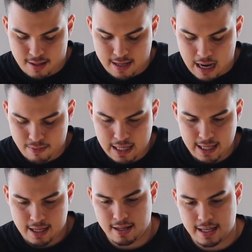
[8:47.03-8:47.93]
Tom
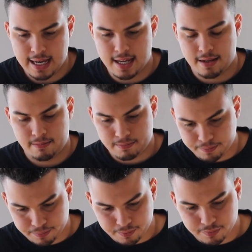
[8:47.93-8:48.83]
King again.
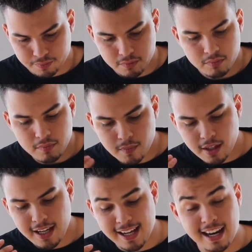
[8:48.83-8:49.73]

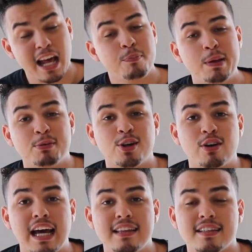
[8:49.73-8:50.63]
A lot of people
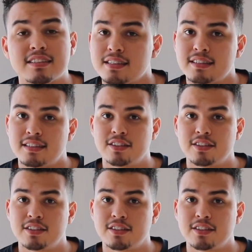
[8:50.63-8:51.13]
don't like this,